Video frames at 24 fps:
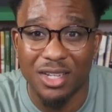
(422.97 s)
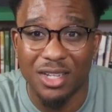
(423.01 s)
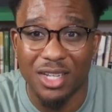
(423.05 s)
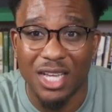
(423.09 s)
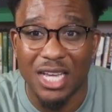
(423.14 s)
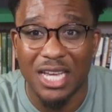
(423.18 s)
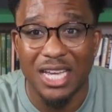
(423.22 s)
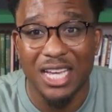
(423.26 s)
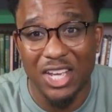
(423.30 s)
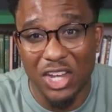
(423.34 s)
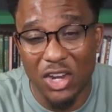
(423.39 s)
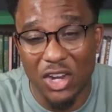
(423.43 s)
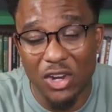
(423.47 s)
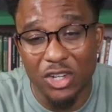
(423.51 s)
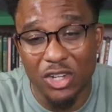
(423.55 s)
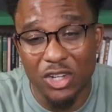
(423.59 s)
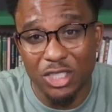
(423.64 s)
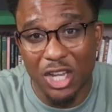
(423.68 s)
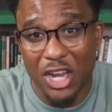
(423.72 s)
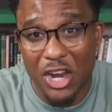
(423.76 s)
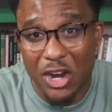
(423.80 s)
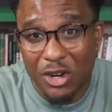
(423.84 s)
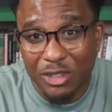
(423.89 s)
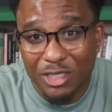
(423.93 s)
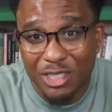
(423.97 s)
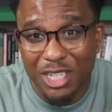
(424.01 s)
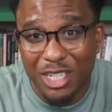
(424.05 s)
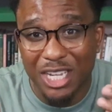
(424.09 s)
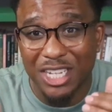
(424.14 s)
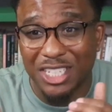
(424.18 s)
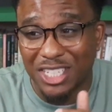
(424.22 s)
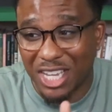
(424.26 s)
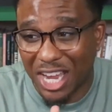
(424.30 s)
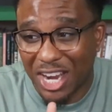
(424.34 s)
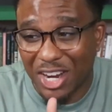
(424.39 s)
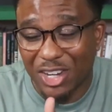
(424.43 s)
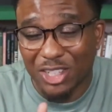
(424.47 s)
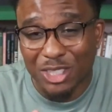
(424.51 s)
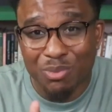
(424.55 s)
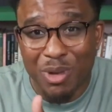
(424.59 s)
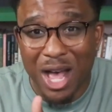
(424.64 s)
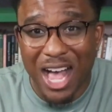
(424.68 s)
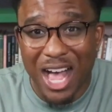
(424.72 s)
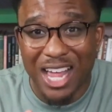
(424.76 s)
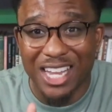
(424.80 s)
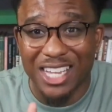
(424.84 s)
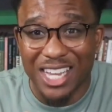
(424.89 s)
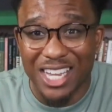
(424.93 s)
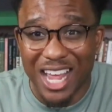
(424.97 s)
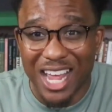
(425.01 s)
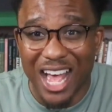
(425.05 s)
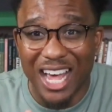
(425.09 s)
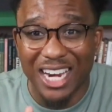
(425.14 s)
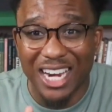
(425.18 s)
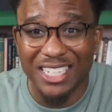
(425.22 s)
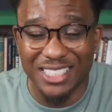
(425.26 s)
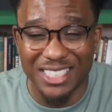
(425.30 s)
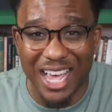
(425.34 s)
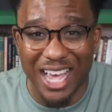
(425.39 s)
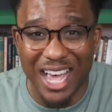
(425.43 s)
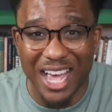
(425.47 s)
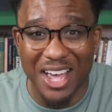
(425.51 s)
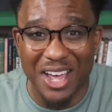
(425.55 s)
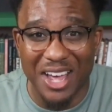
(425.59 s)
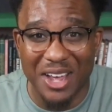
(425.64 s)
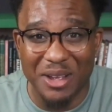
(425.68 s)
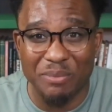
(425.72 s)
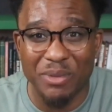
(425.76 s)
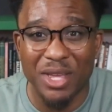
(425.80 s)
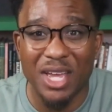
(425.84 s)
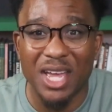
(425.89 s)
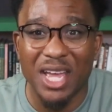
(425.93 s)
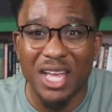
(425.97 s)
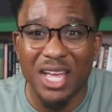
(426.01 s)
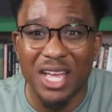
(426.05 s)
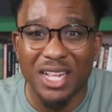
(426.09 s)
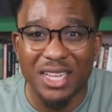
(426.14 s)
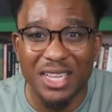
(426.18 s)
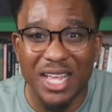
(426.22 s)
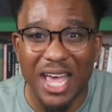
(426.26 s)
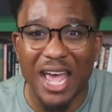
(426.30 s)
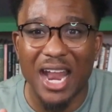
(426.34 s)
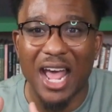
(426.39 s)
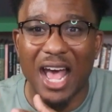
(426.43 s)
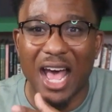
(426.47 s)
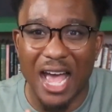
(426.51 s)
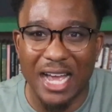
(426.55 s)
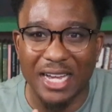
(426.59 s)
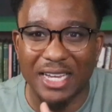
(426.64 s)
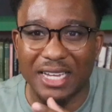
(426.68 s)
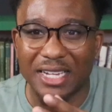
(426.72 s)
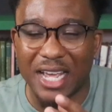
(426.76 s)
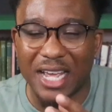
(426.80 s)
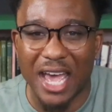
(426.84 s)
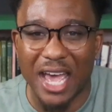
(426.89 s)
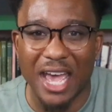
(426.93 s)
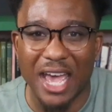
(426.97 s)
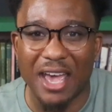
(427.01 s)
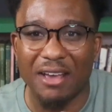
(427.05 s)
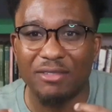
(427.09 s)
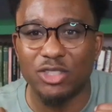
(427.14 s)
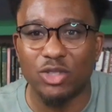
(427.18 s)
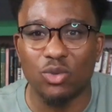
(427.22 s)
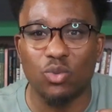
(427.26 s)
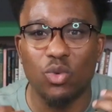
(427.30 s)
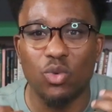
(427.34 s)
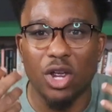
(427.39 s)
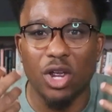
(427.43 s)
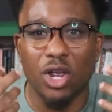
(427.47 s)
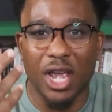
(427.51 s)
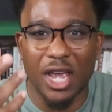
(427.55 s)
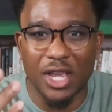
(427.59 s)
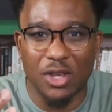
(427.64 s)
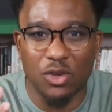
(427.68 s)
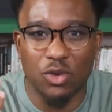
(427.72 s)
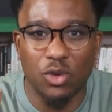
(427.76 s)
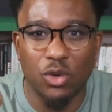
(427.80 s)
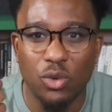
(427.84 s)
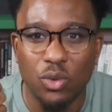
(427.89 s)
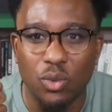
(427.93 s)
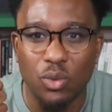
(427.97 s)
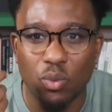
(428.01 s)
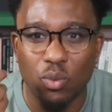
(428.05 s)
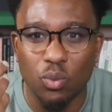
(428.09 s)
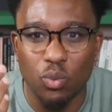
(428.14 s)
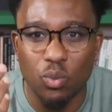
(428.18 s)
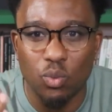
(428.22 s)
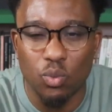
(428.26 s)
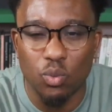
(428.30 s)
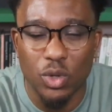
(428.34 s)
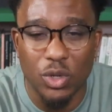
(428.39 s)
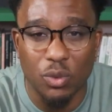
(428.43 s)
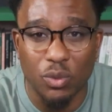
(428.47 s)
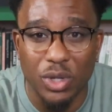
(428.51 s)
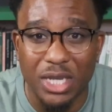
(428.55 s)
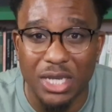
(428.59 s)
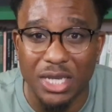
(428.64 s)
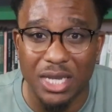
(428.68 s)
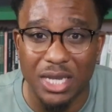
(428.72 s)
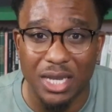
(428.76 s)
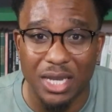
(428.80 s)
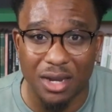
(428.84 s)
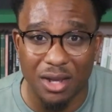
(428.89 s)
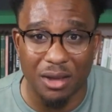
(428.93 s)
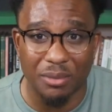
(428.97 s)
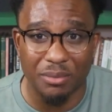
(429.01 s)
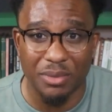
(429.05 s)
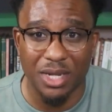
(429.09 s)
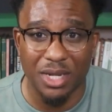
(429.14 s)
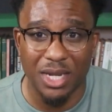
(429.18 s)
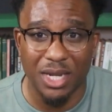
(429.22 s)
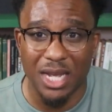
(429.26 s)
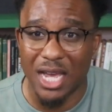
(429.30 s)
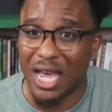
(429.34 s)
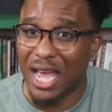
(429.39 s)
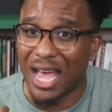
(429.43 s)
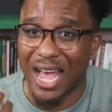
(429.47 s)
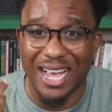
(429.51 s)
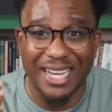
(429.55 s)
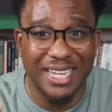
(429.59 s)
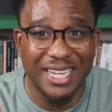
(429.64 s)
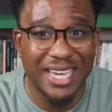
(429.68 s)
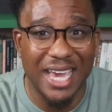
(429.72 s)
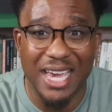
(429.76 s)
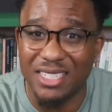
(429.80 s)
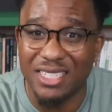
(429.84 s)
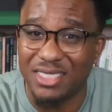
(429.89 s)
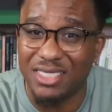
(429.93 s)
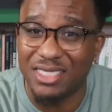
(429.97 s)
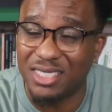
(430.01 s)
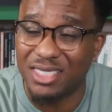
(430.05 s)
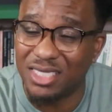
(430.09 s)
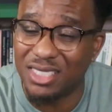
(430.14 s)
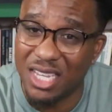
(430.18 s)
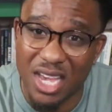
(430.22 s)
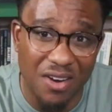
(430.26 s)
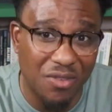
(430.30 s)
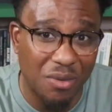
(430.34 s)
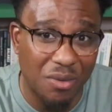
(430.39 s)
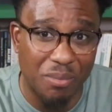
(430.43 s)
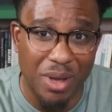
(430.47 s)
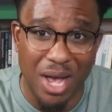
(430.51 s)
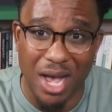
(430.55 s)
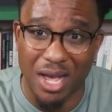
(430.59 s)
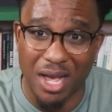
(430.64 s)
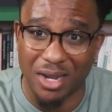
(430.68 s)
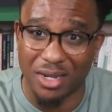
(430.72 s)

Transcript: Here's my allotted time that I can have to where, hey, we can get up. I can't see everybody.